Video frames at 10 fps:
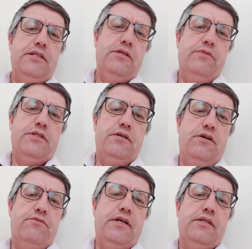
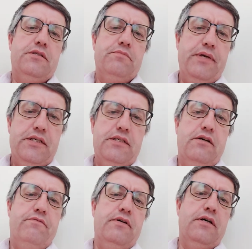suicide rates, big
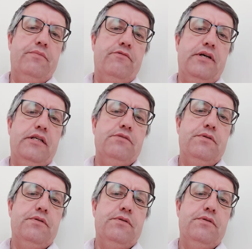self-harm rates,